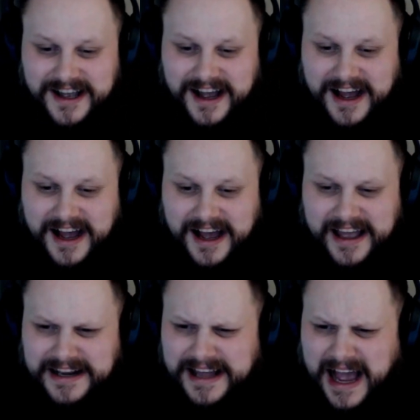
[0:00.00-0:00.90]

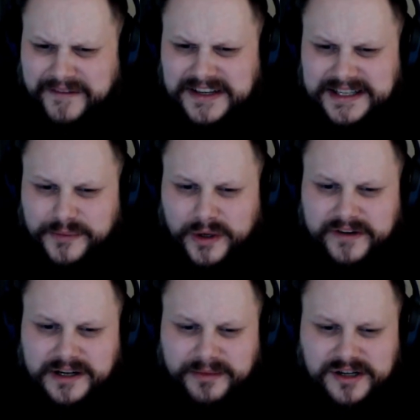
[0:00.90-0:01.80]
Obviously more of a
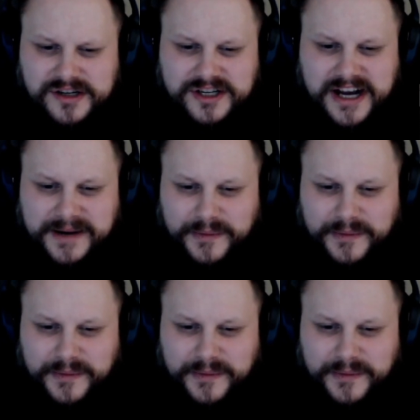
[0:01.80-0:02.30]
commercial track,